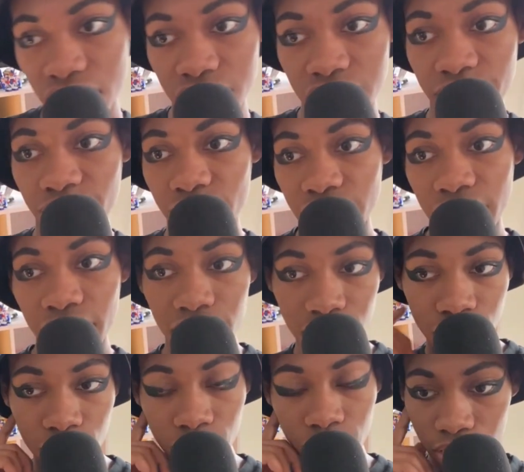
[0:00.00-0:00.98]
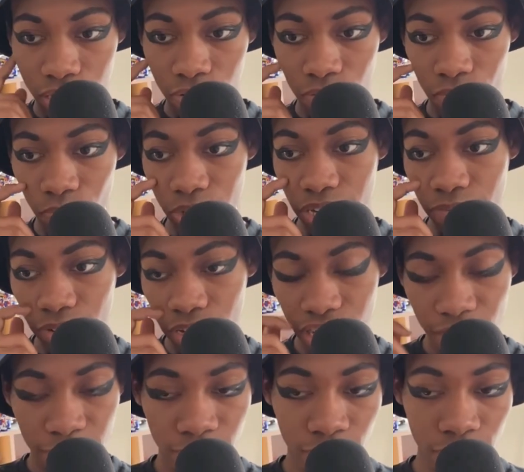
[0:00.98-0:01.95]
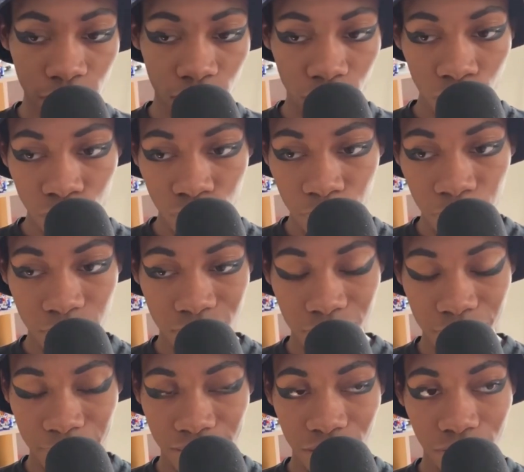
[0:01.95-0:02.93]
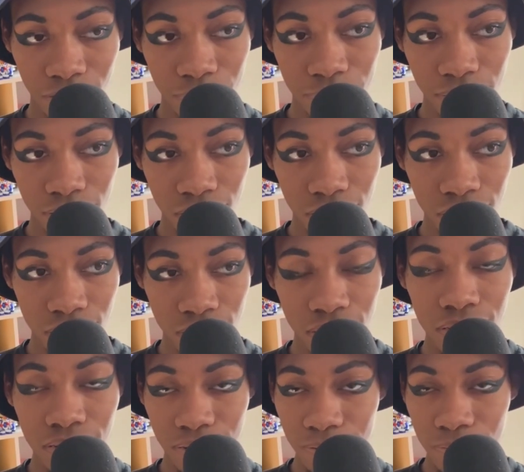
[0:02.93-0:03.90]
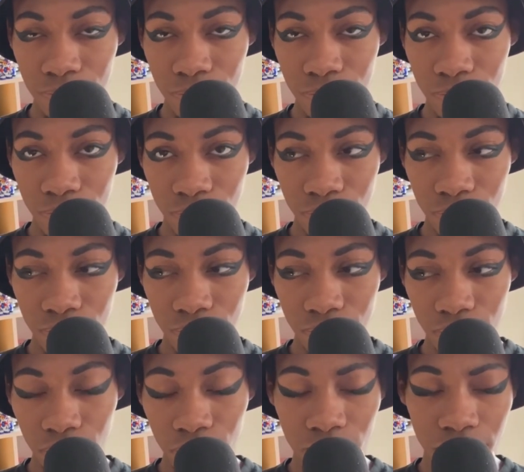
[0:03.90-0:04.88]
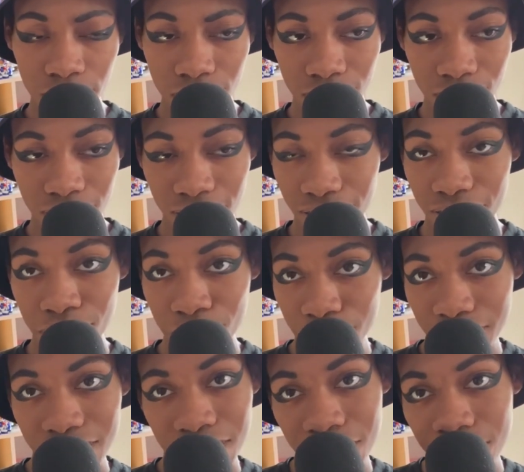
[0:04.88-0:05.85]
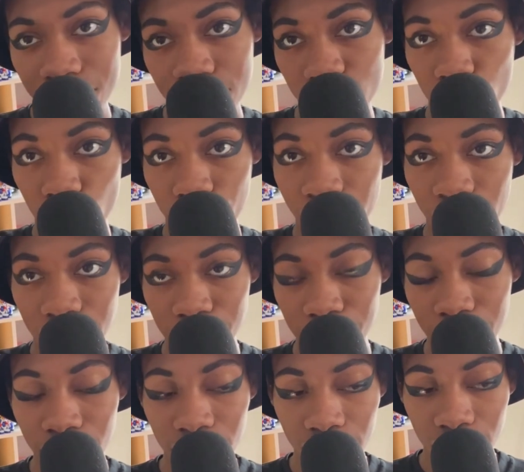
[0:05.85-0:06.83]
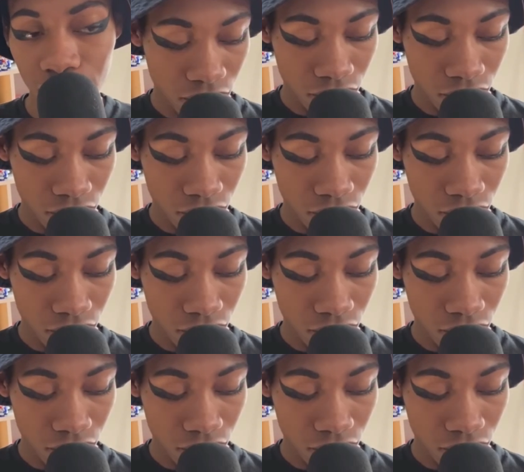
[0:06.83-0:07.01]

for that. So whenever Kamen Rider Girls would put something out, I'm like, huh, okay, you know, and it just sort of passed by.